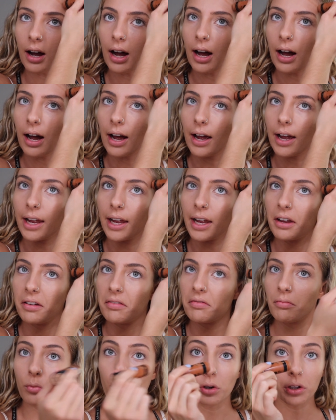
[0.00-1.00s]
I
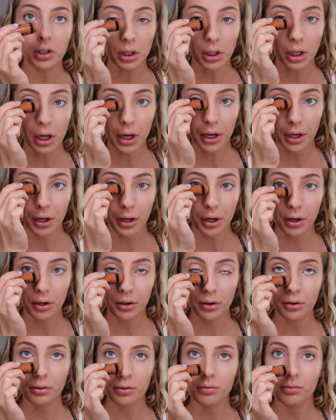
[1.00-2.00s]
really like
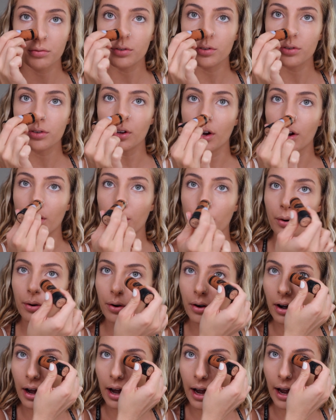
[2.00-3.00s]
it,
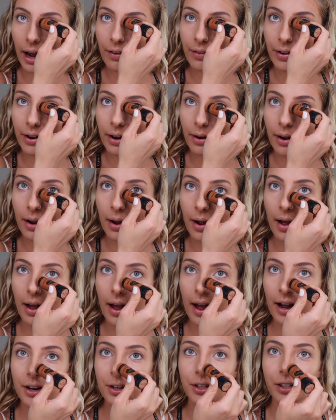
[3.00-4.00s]
so I haven't
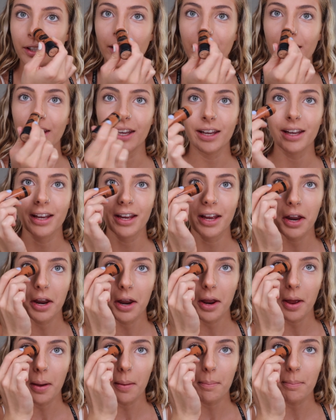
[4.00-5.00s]
actually
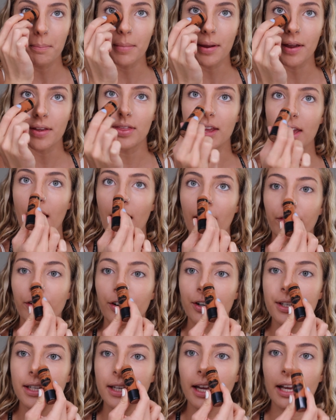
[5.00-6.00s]
made the
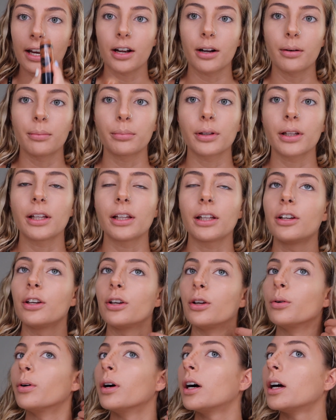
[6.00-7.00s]
effort to get a completely
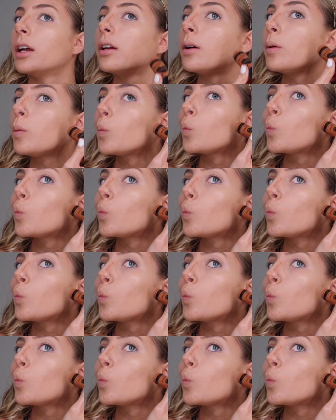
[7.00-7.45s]
new one.